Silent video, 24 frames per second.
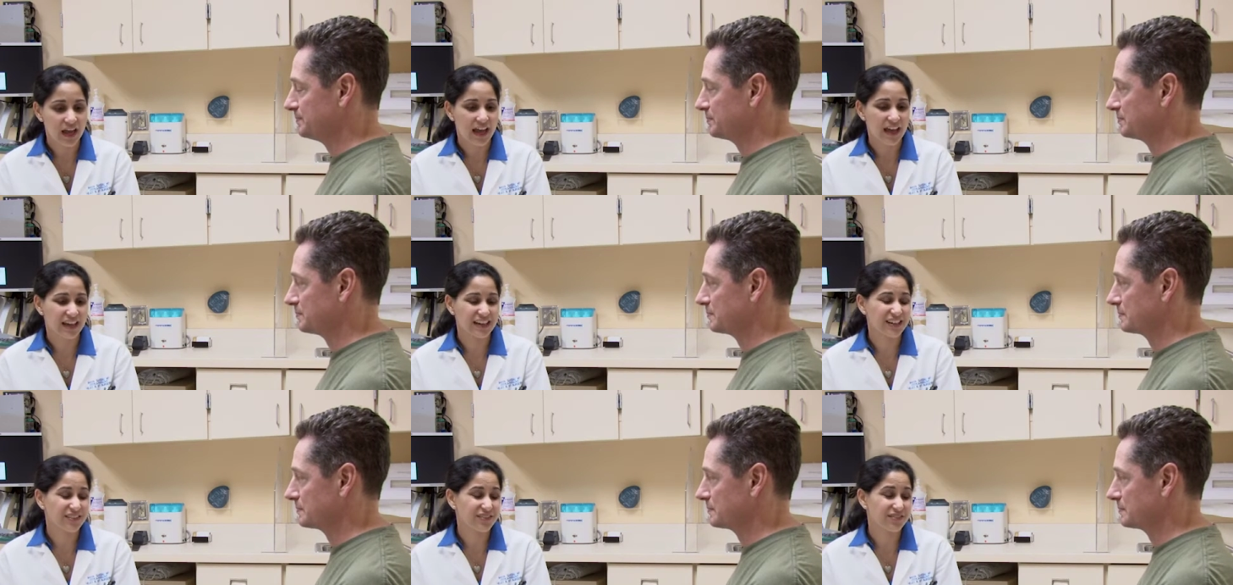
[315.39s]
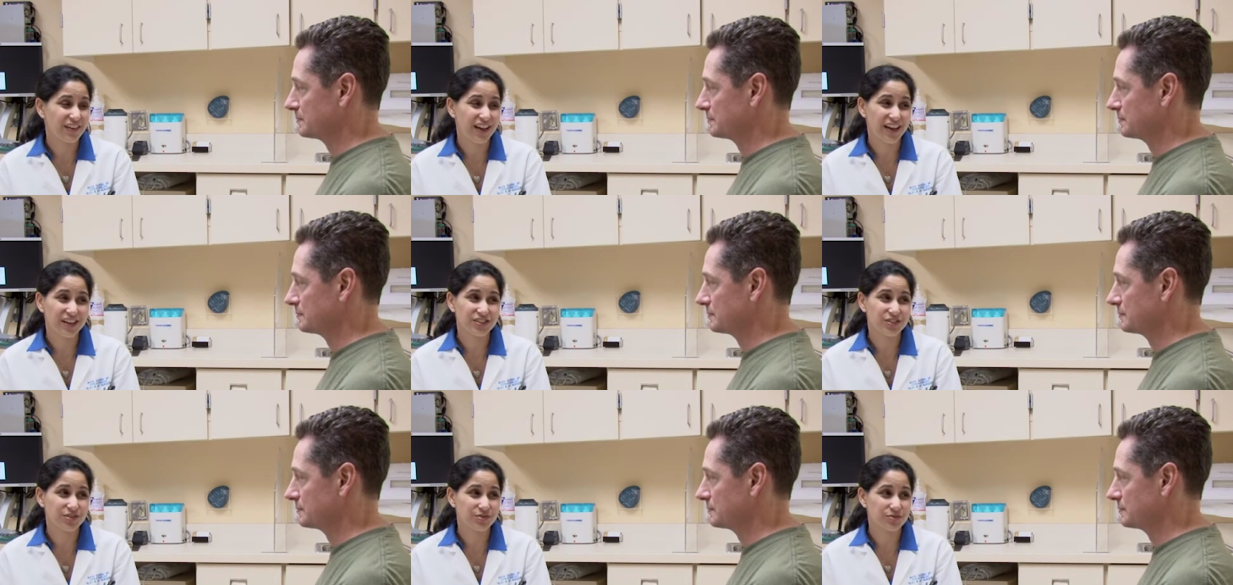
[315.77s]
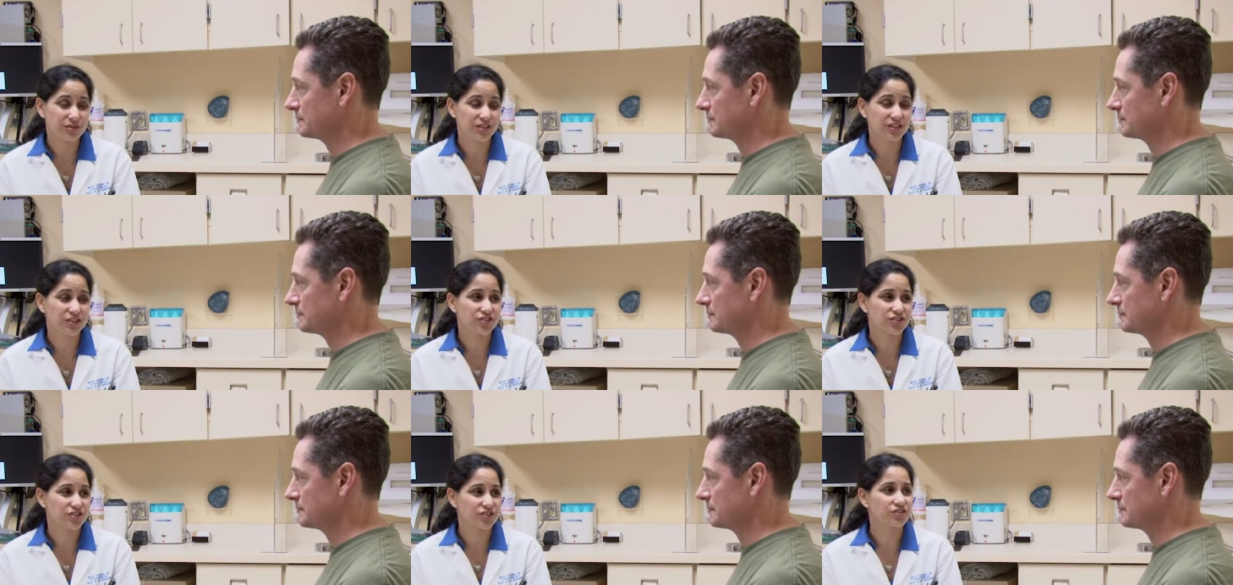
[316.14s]
Speaker 1: And in fact, you
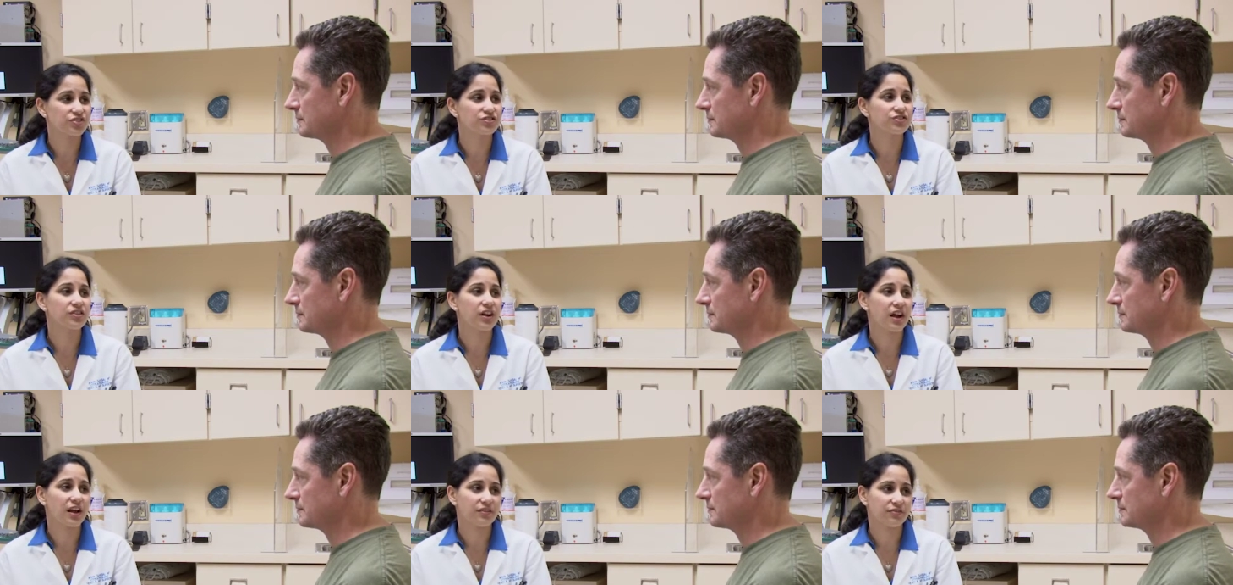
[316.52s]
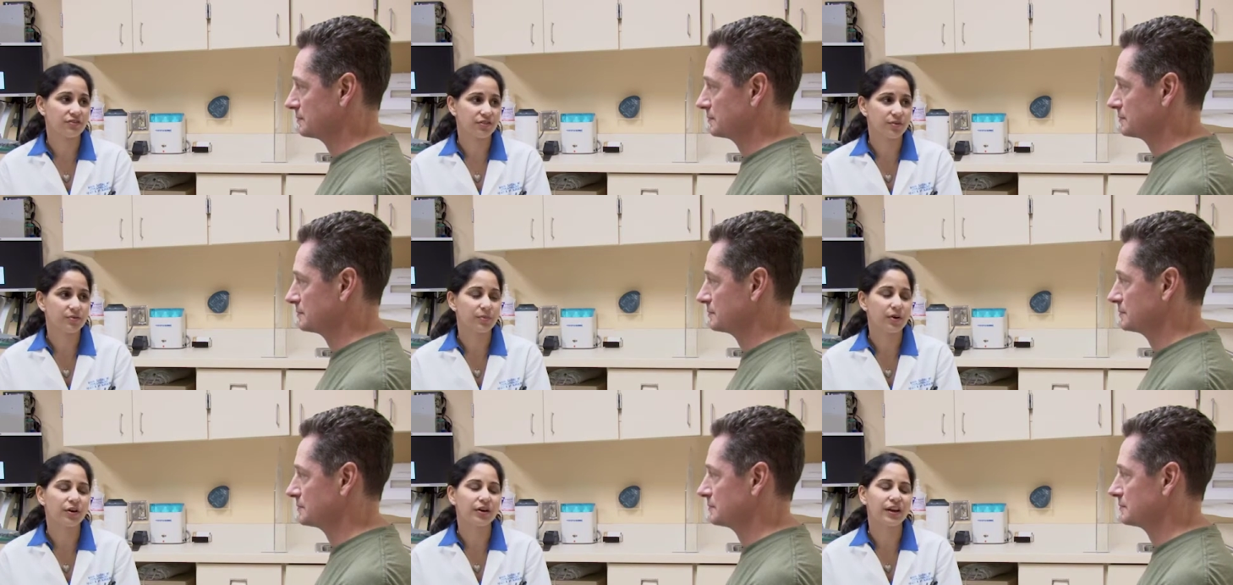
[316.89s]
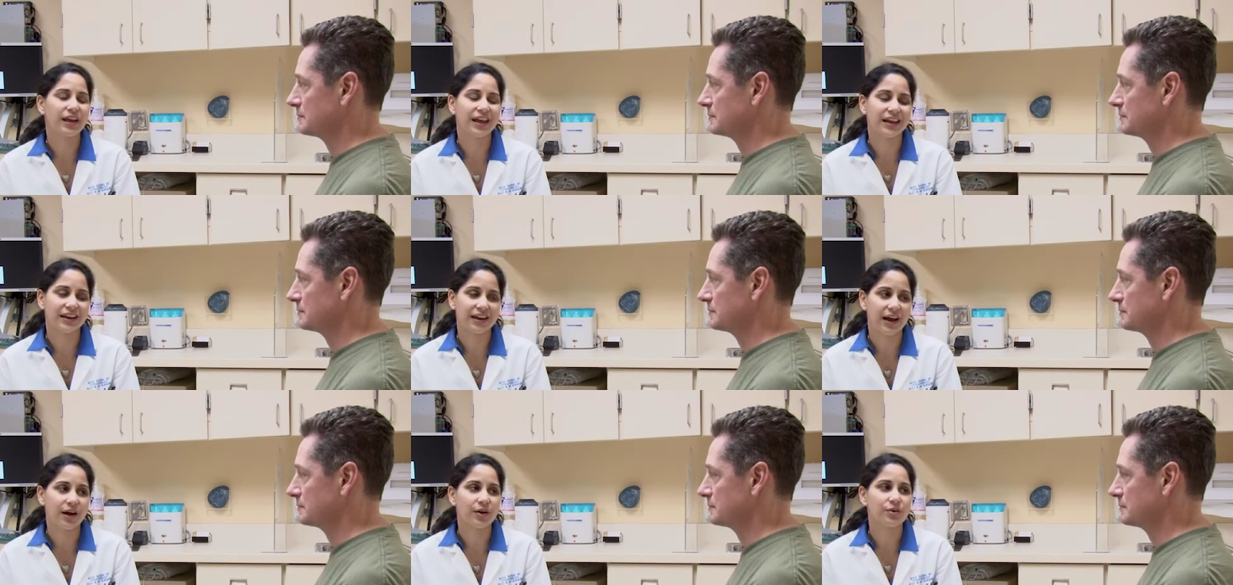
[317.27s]
really shouldn't drive for about
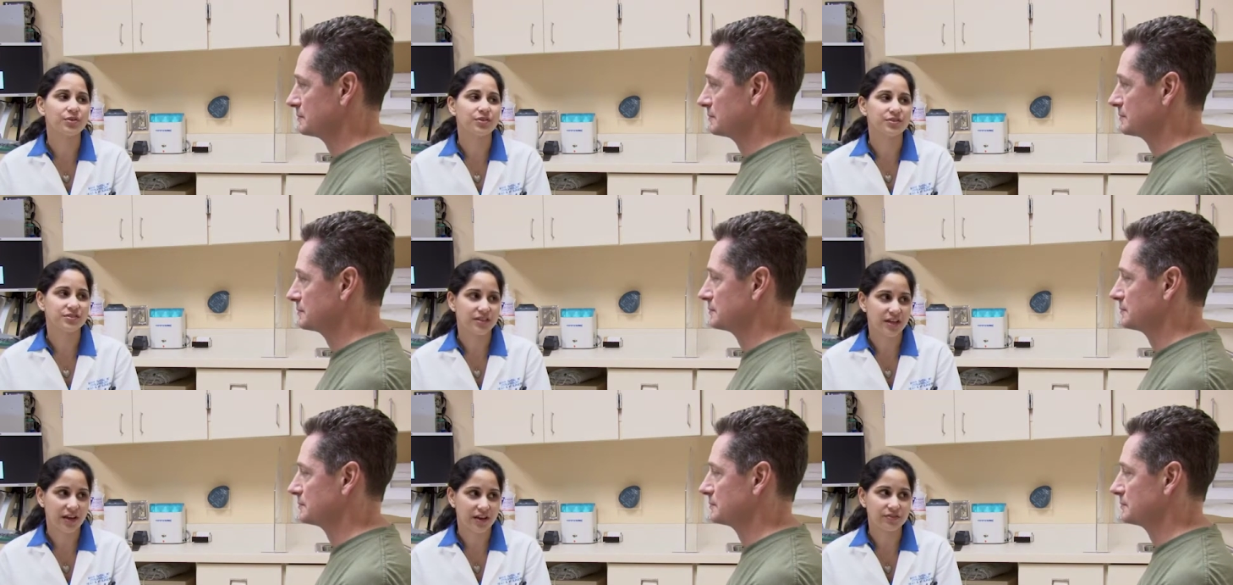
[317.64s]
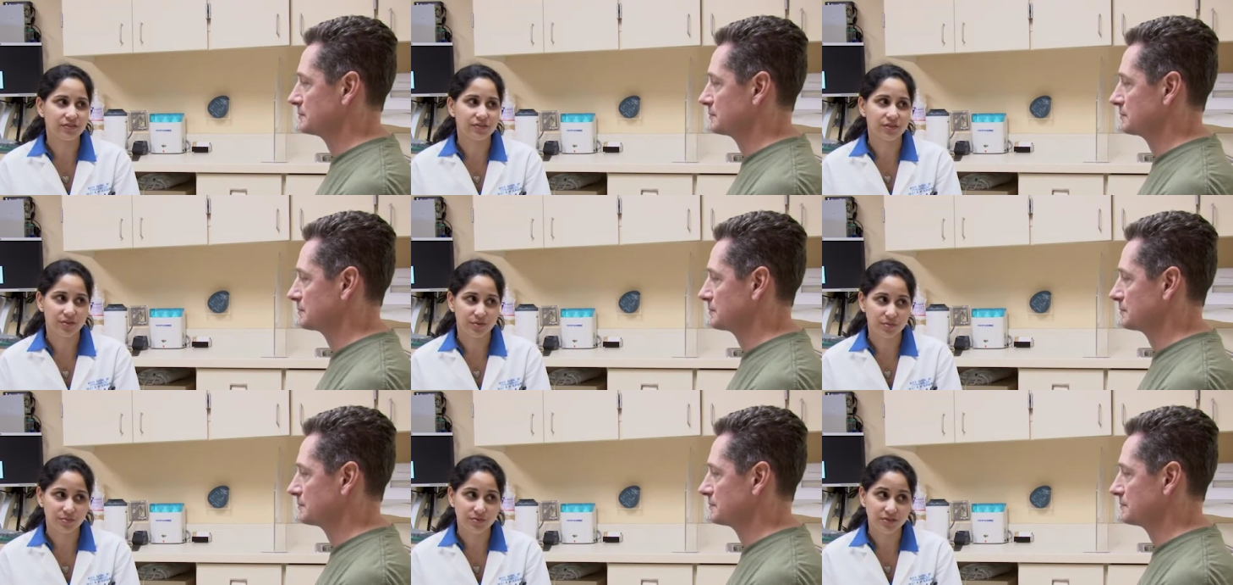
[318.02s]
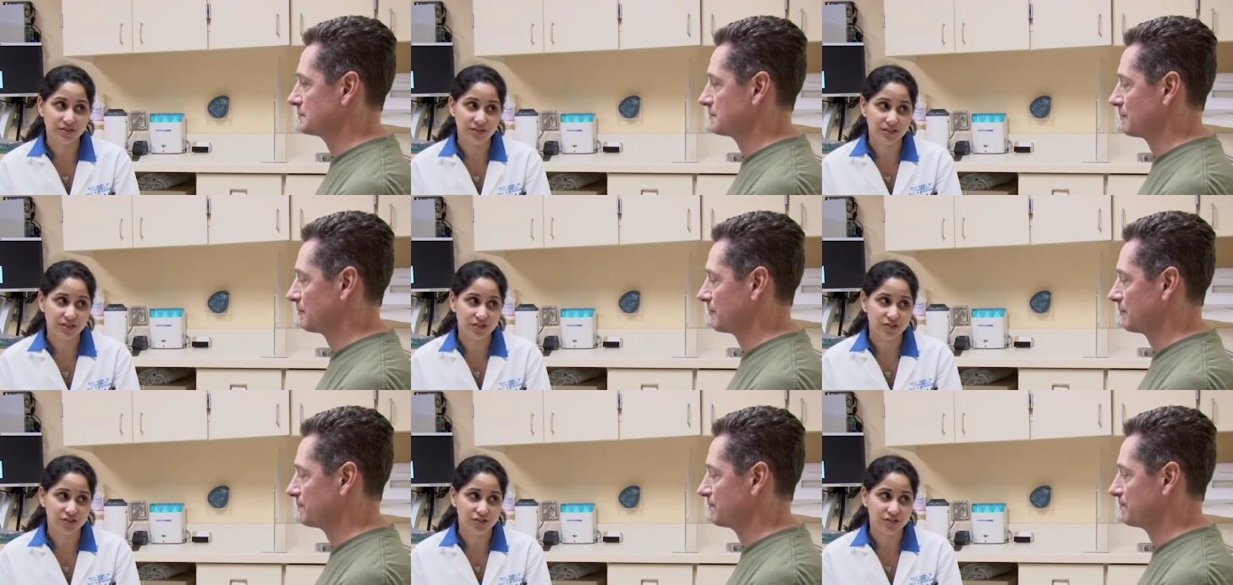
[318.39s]
8 hours after the
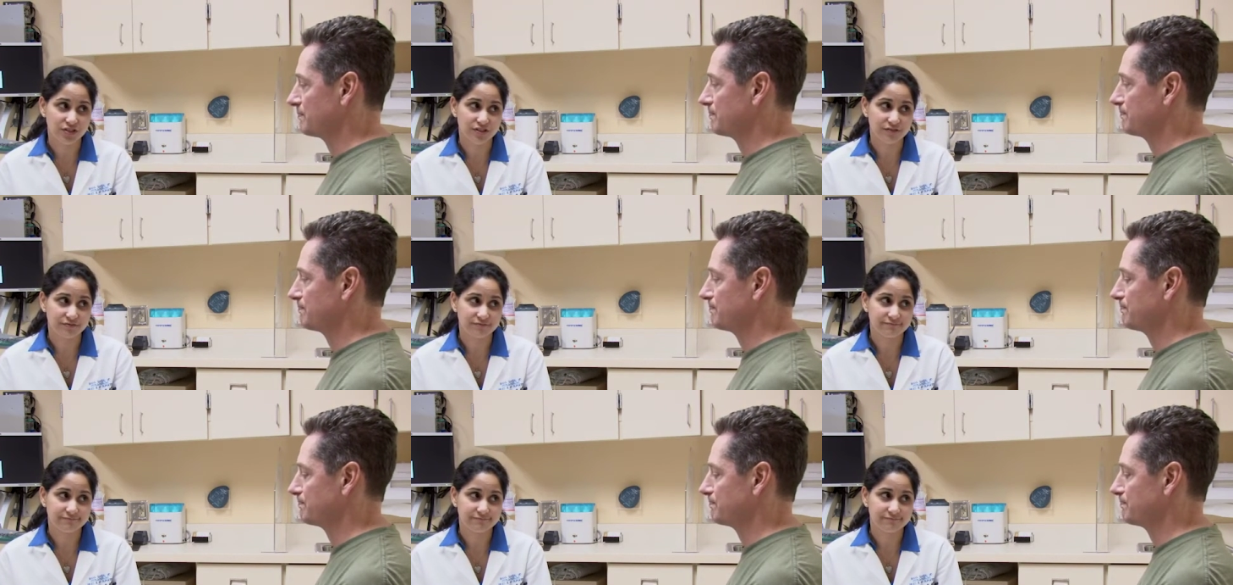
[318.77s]
procedure.